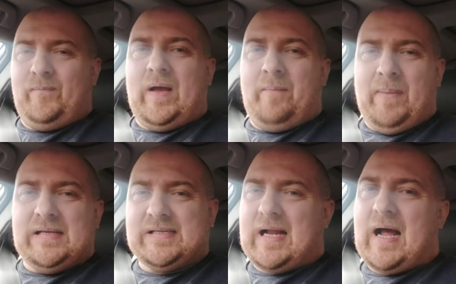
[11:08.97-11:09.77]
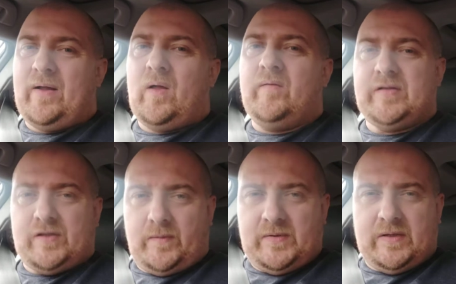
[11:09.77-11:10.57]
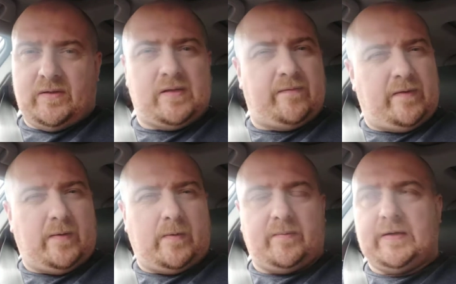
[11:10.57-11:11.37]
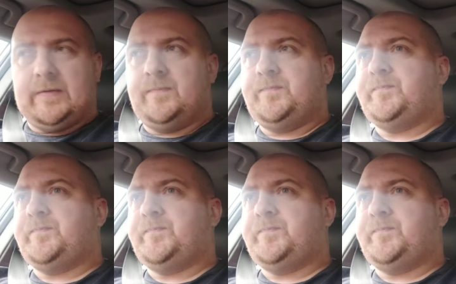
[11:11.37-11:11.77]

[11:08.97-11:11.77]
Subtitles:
a bit style over substance, if you know what I mean.